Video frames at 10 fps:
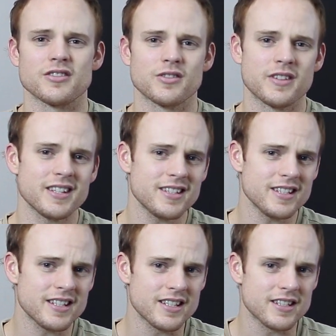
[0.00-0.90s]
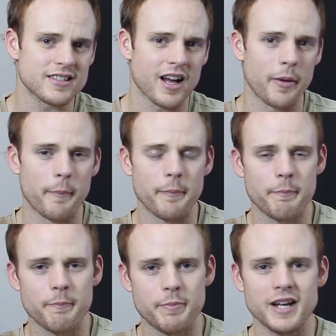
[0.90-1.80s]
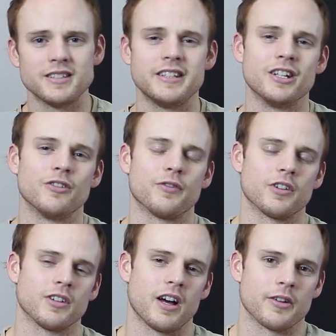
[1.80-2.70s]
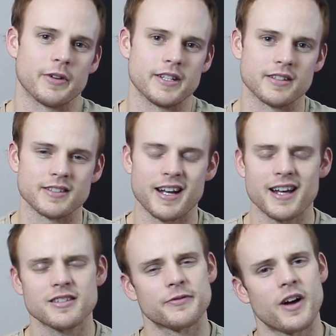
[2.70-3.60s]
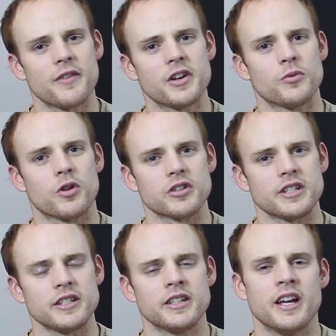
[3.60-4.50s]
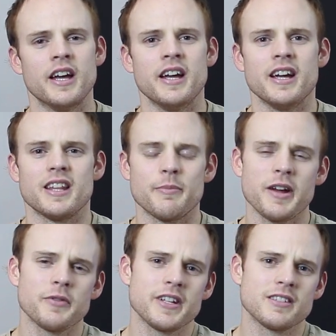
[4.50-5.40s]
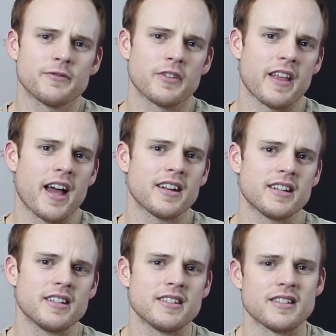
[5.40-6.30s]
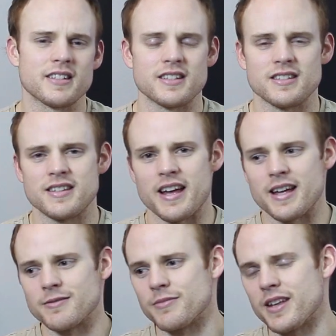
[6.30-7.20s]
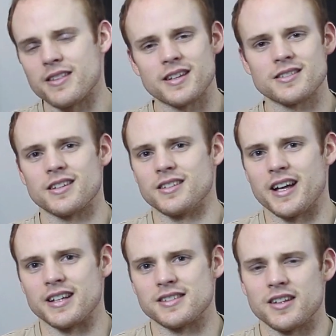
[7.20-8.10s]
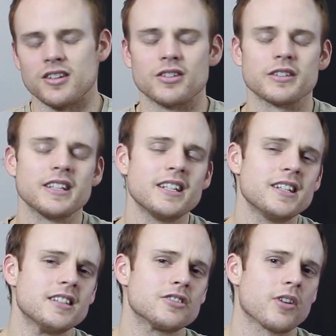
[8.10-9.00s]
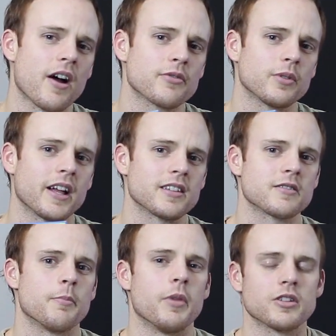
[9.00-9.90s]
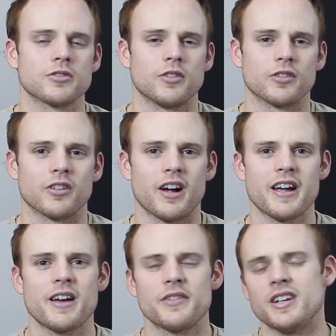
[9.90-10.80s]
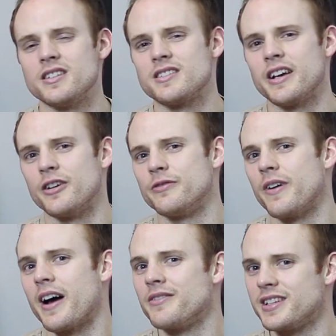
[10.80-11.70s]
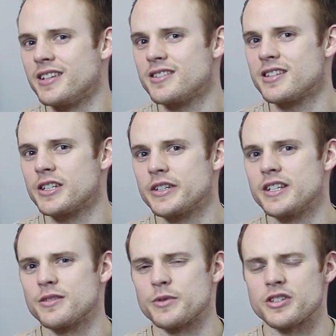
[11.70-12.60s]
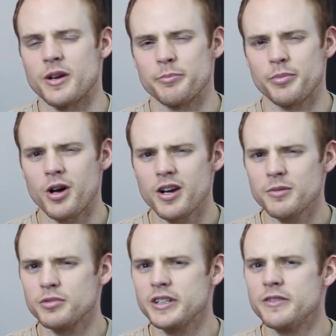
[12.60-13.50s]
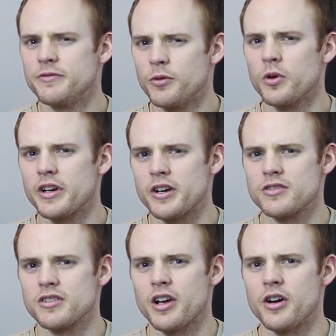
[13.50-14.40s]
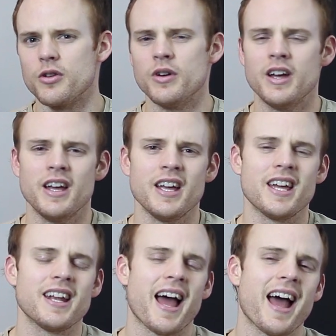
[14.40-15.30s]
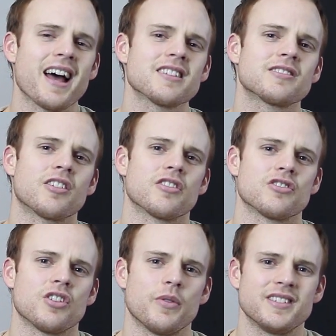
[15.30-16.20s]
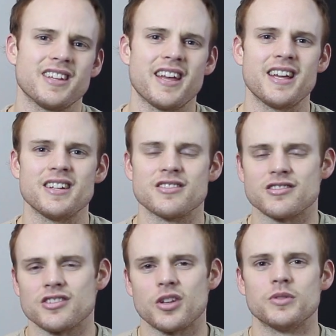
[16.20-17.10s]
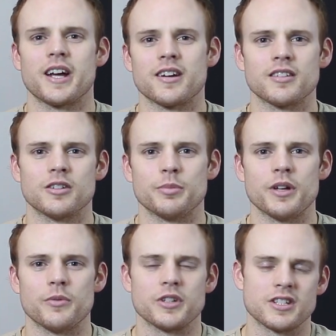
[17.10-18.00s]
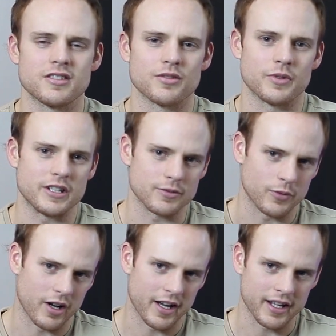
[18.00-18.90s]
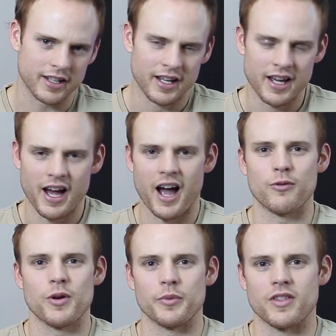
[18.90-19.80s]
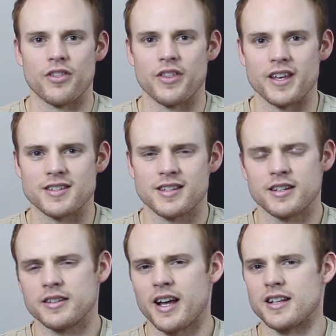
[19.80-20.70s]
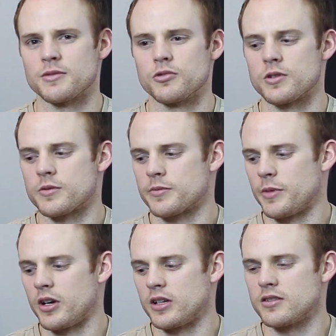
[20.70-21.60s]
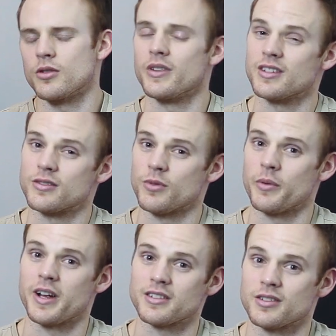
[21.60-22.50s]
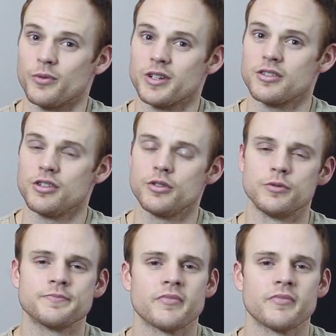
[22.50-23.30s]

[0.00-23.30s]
So this is a big deal for a lot of reasons. It has a five-year warranty. And the main reason for that is, is that they think it's going to last that long. These drives will last much longer. I have an Intel 510 series, which I bought, I believe, four years ago. It has started to show its age and slow down a little bit, which is the reason why I went with this. had some Christmas money, so this is what we actually went to.